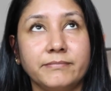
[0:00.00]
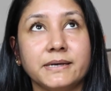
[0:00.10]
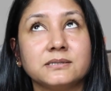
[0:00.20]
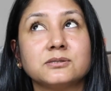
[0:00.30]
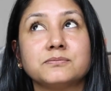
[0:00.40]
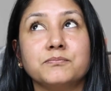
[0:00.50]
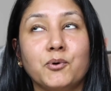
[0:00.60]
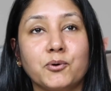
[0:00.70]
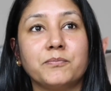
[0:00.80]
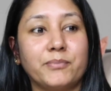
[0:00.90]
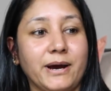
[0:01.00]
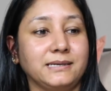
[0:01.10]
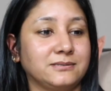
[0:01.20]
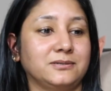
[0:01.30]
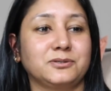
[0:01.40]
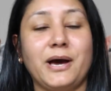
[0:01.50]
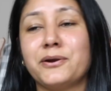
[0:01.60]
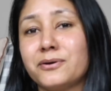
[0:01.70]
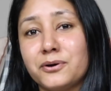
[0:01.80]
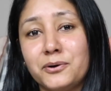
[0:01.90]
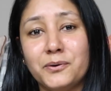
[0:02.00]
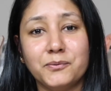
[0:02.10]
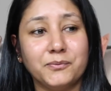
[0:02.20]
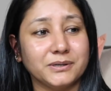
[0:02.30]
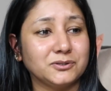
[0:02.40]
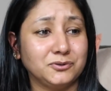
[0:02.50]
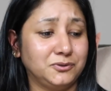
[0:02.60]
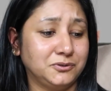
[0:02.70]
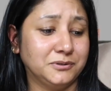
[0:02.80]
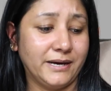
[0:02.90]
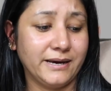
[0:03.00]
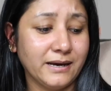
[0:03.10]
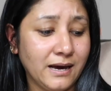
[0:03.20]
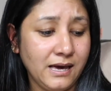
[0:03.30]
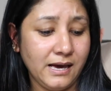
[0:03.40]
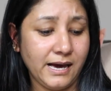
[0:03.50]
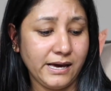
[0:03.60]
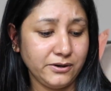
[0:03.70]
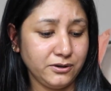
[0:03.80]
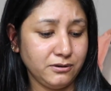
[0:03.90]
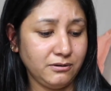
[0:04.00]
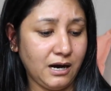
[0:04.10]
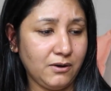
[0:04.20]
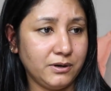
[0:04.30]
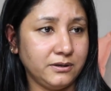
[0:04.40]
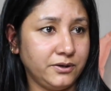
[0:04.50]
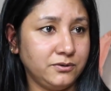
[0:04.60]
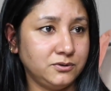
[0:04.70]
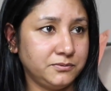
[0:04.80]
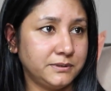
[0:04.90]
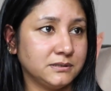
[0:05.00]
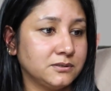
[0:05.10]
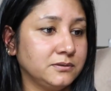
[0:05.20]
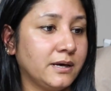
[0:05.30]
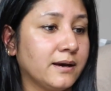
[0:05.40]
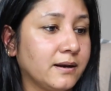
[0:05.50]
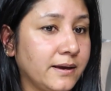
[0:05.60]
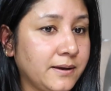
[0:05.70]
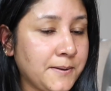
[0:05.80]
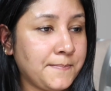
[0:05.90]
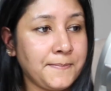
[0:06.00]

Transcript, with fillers: makes more brighter, so I don't know what to do. Like, I don't know how other YouTubers do that. Like,